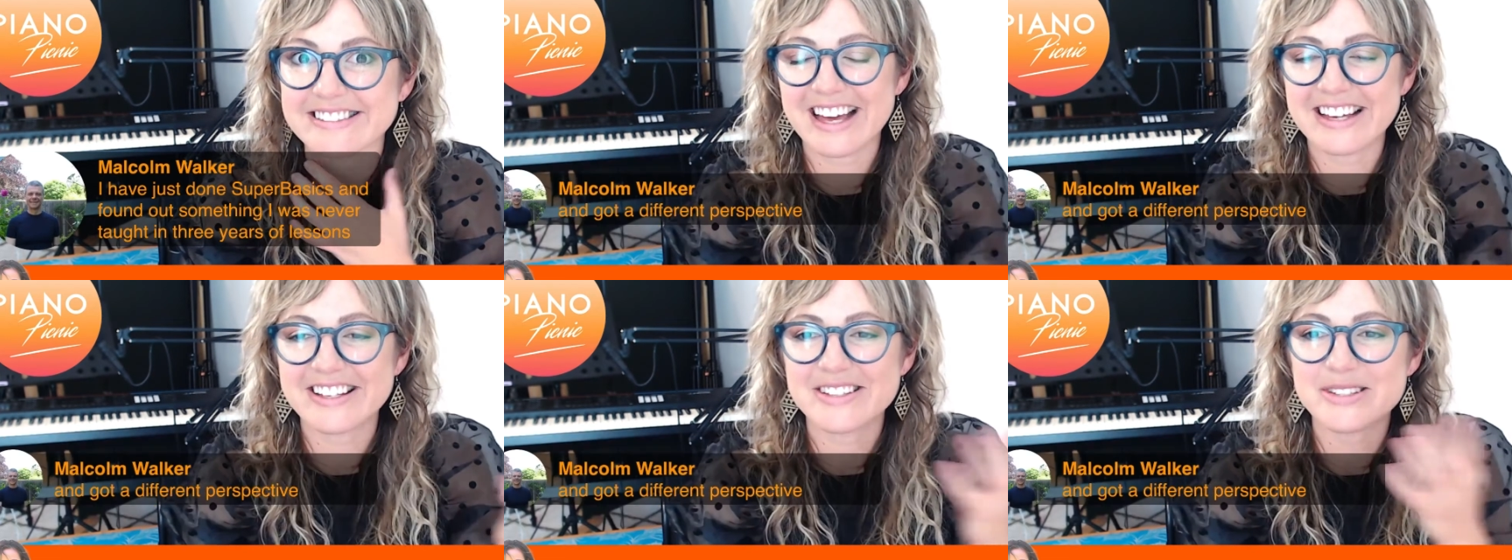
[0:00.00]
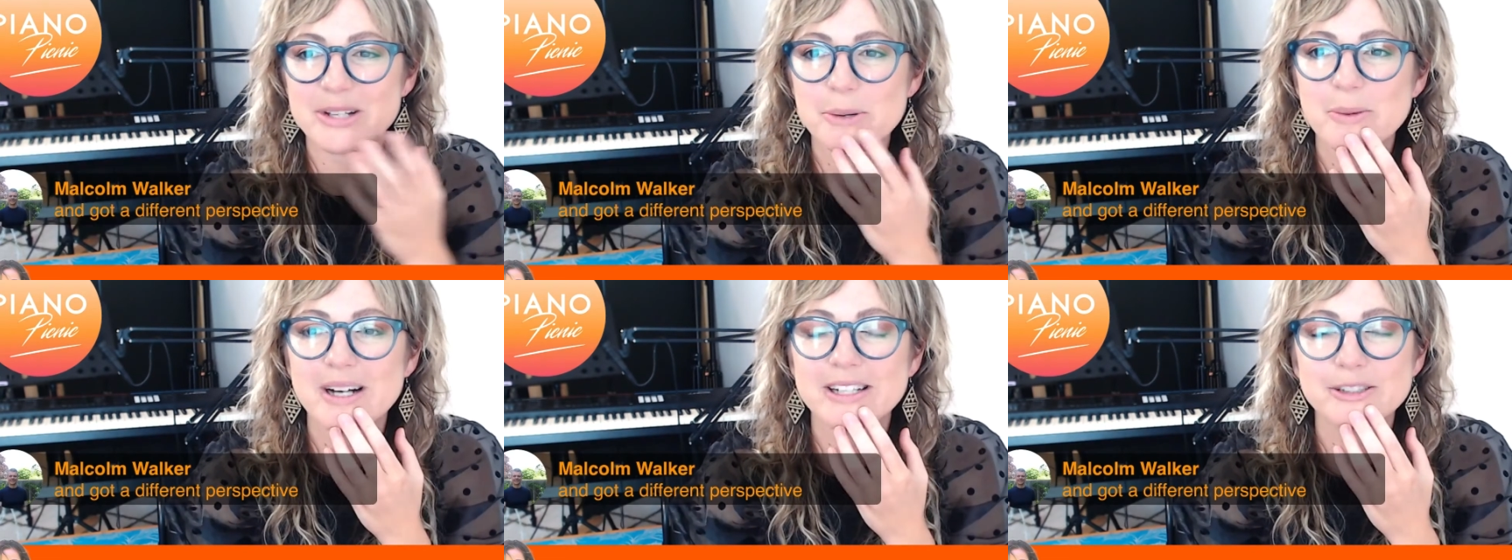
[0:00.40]
Thank you
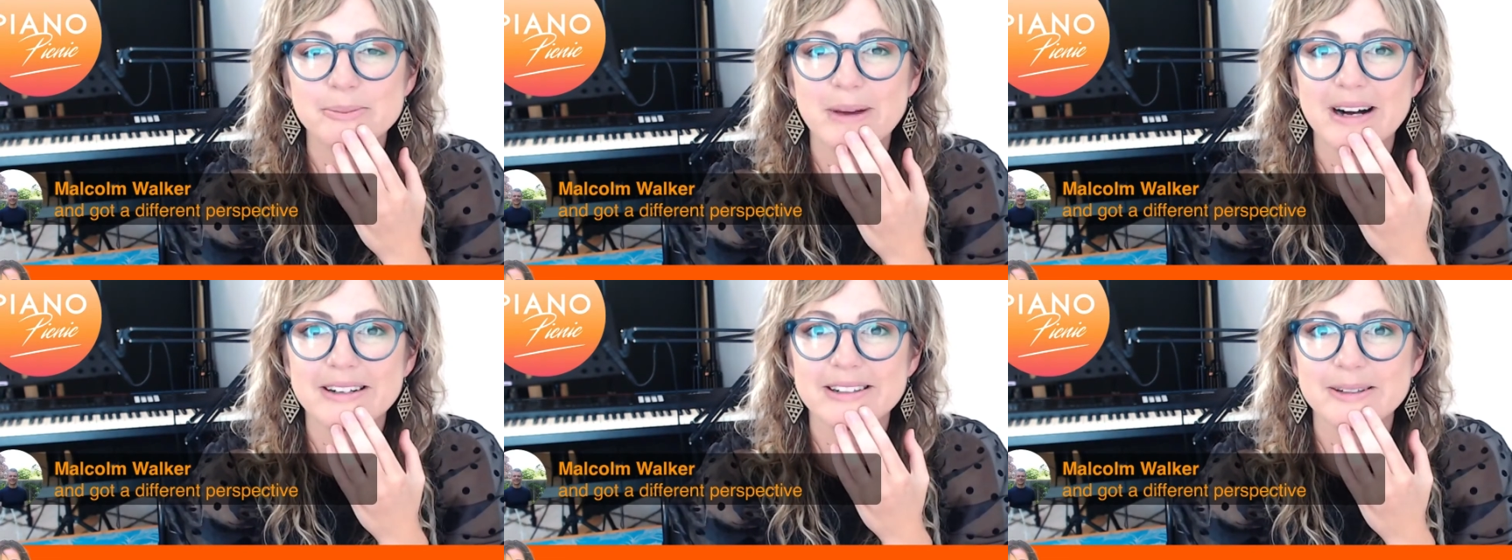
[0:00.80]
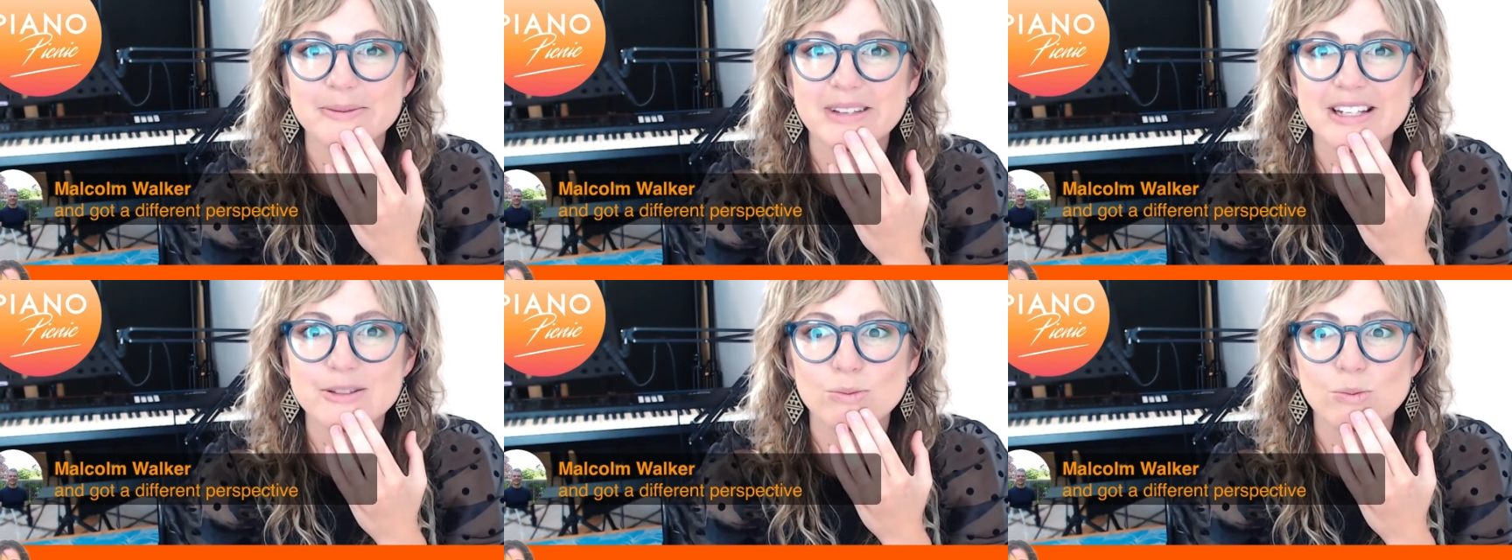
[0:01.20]
so much, Malcolm.
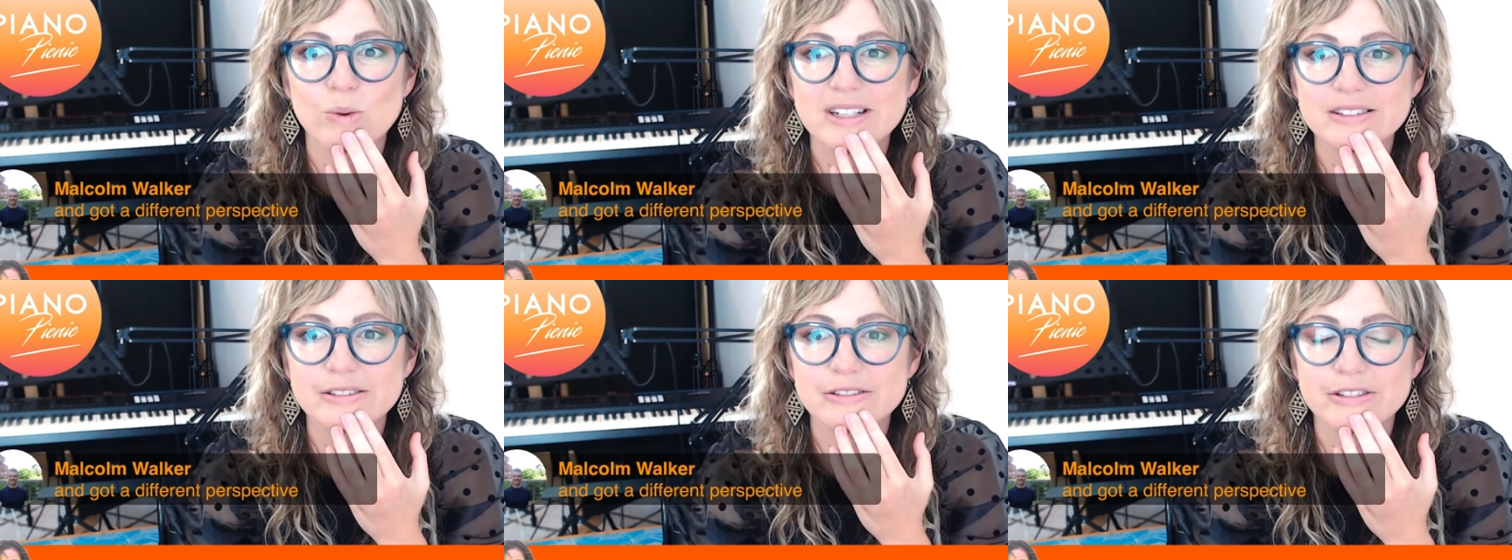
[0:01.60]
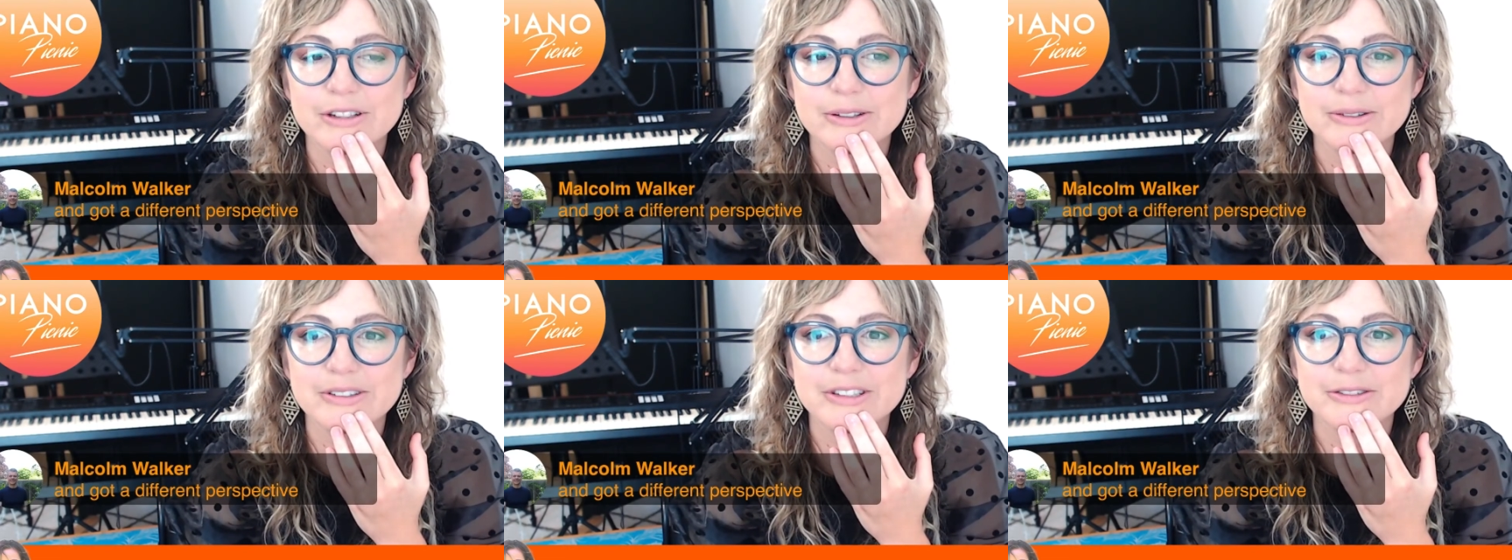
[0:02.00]
That's
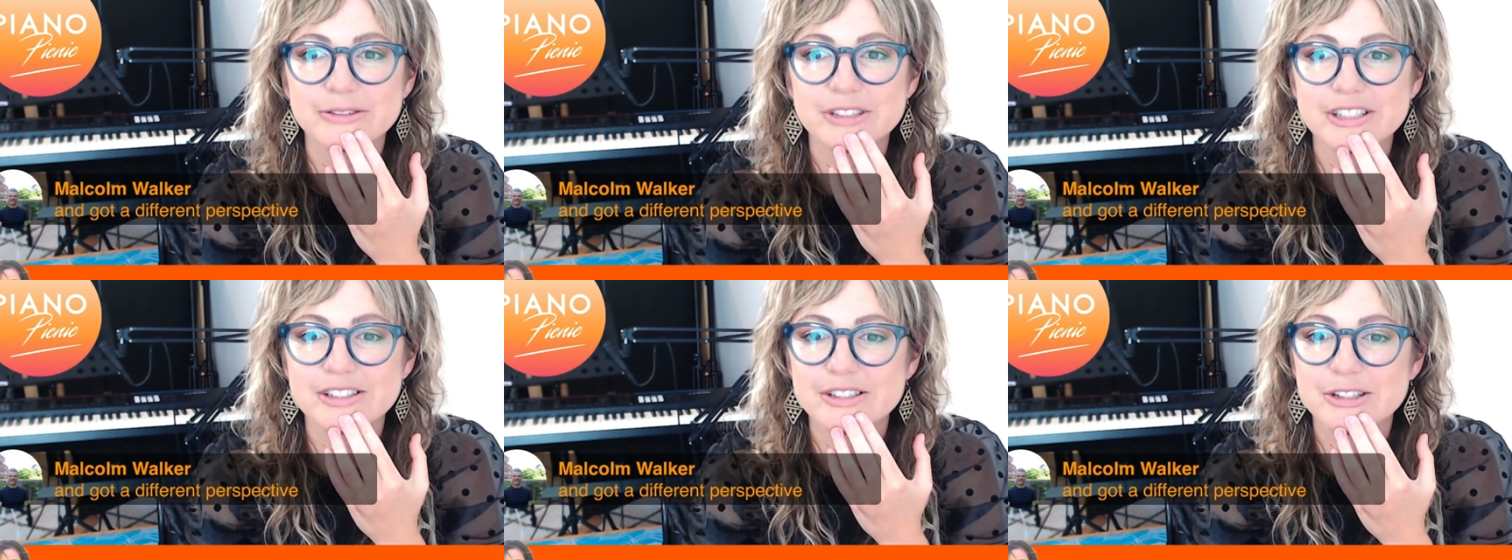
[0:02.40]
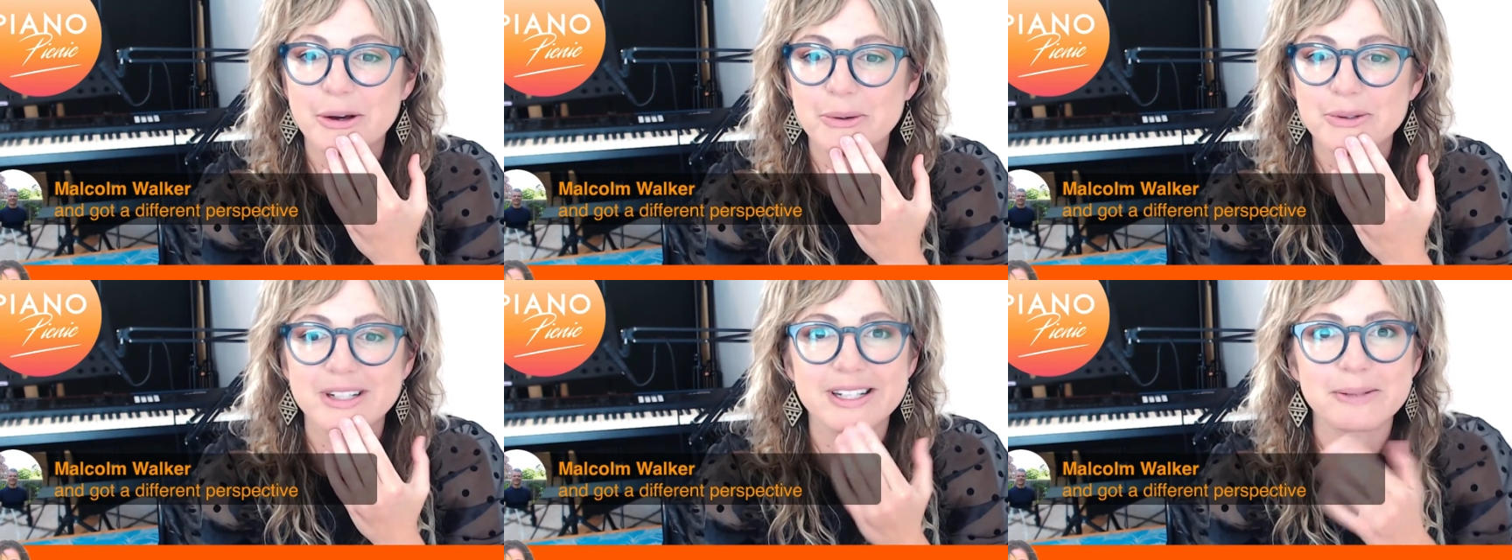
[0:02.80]
wonderful. You've just
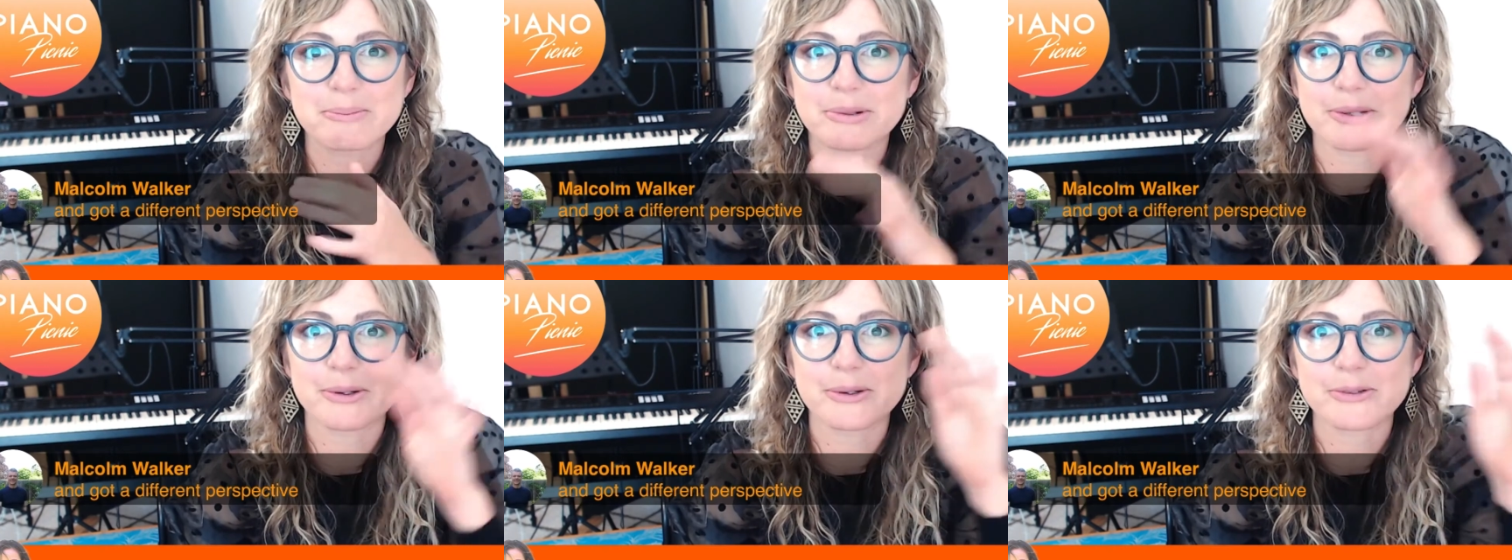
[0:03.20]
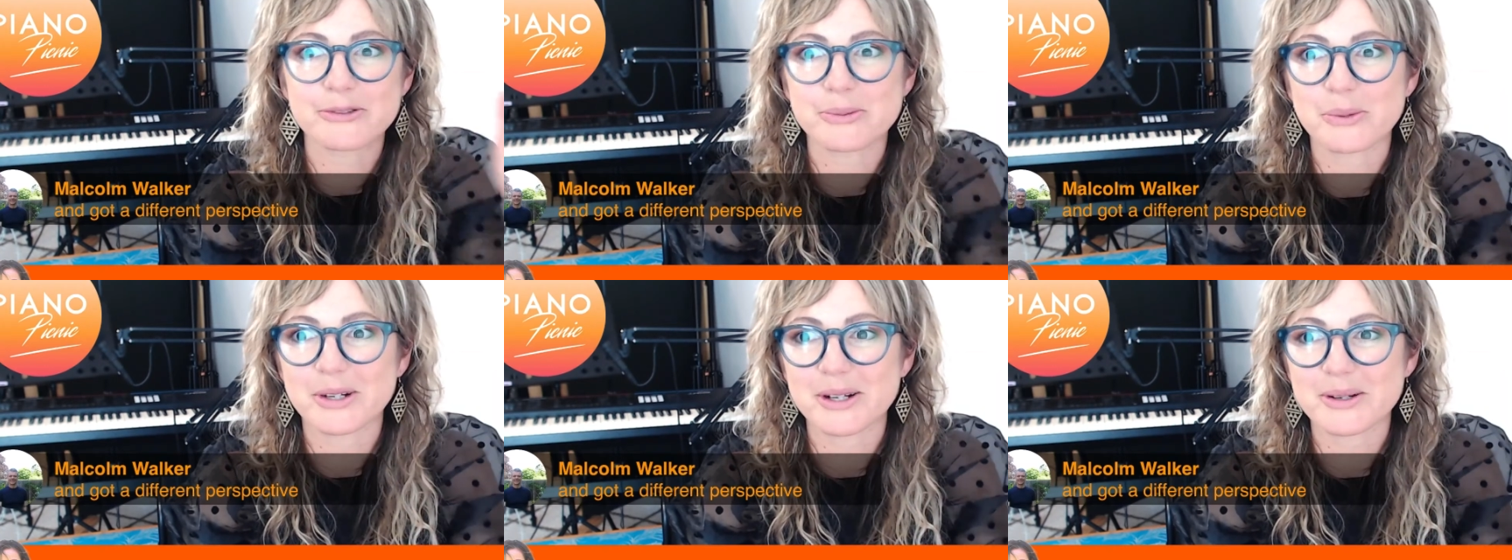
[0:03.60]
totally
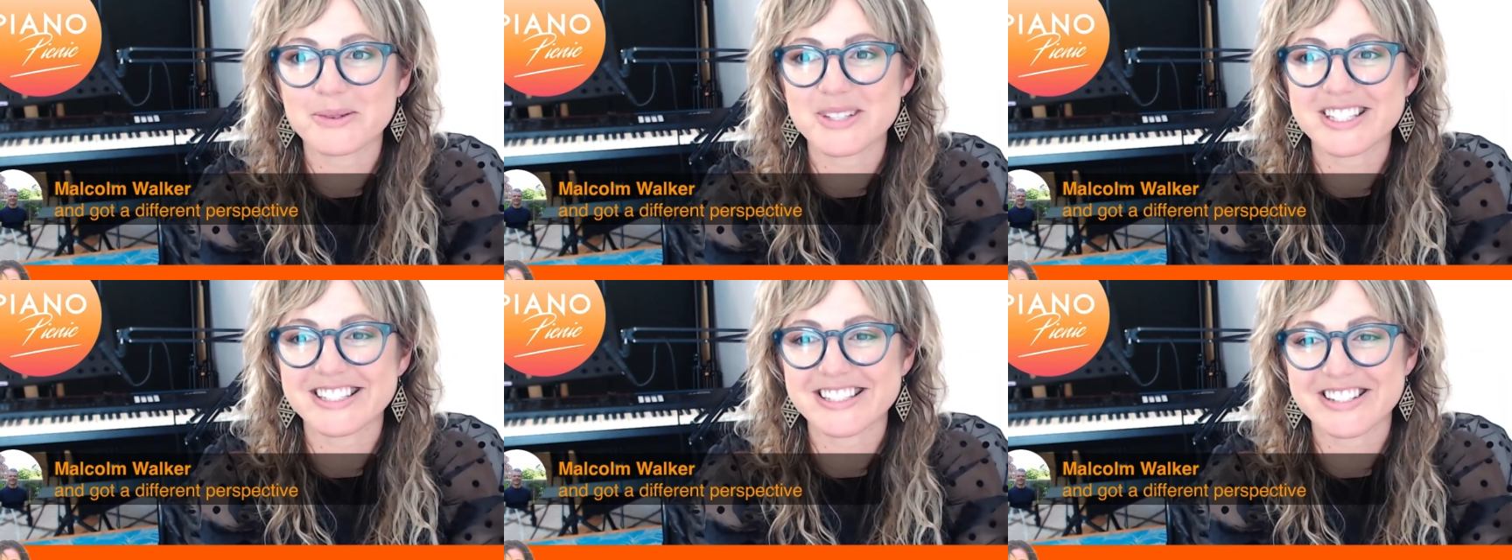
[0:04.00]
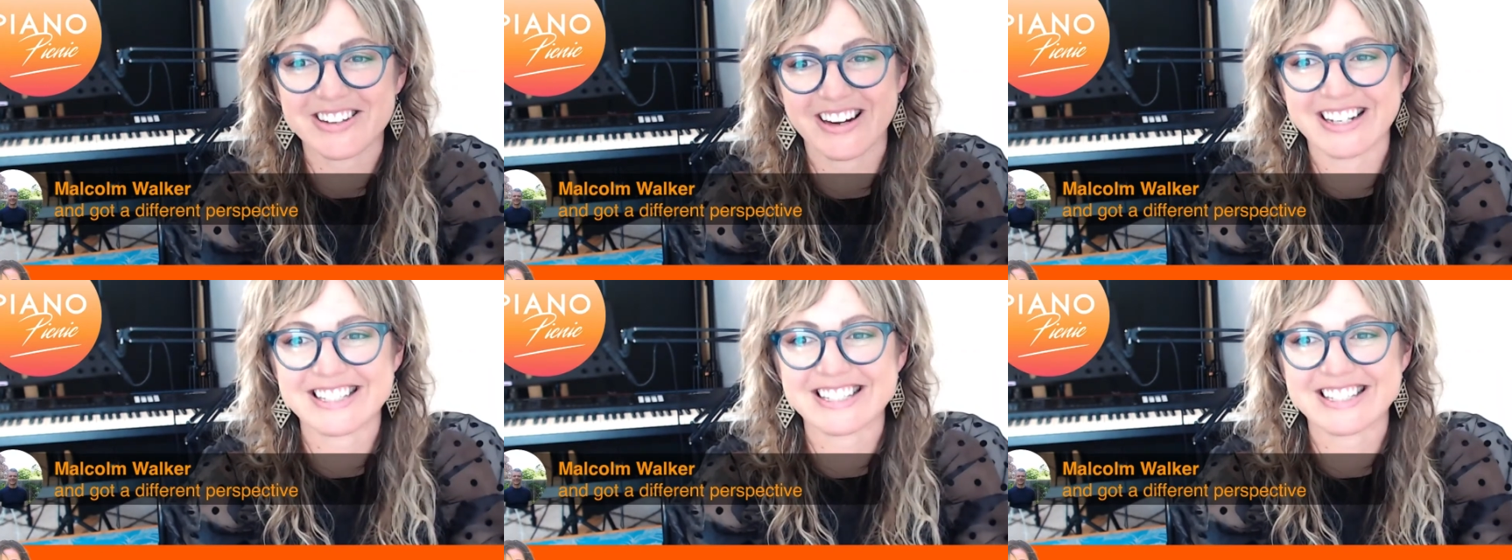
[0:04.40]
proved what I was just trying to